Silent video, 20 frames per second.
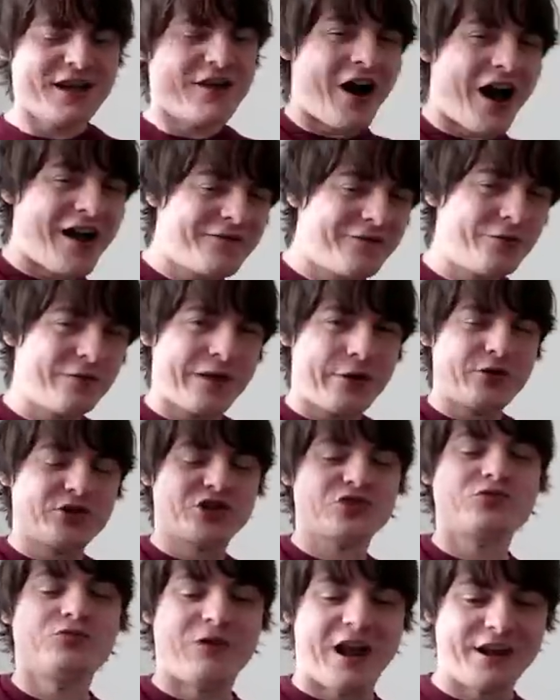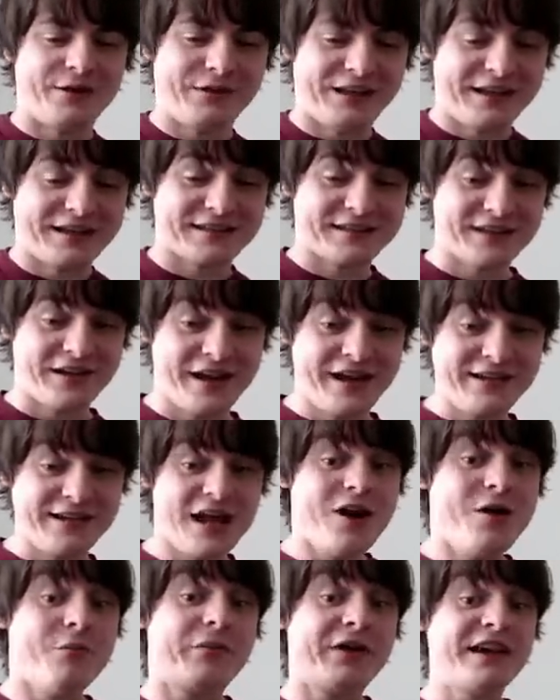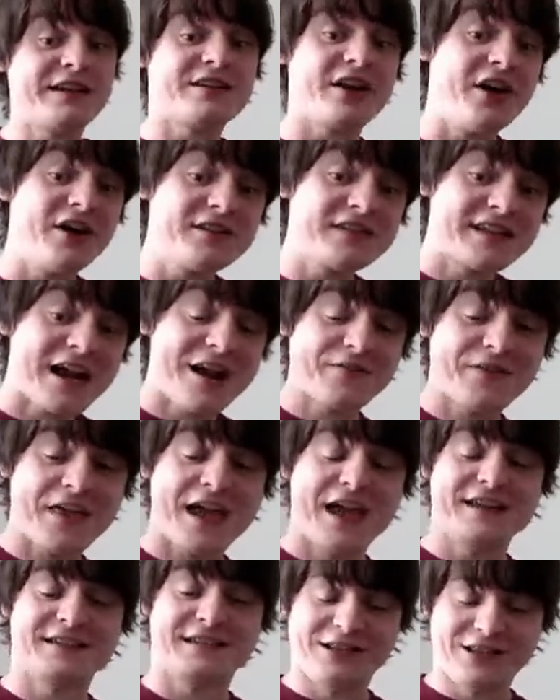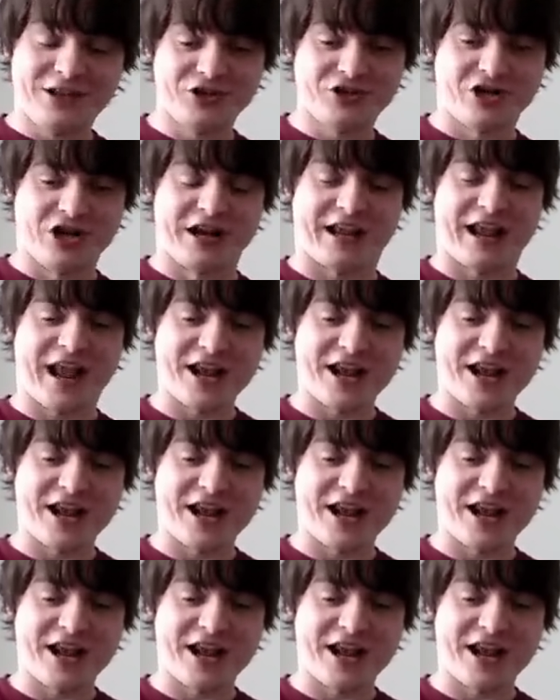I thought they were just randomly assigned. But it turns out there is a logic.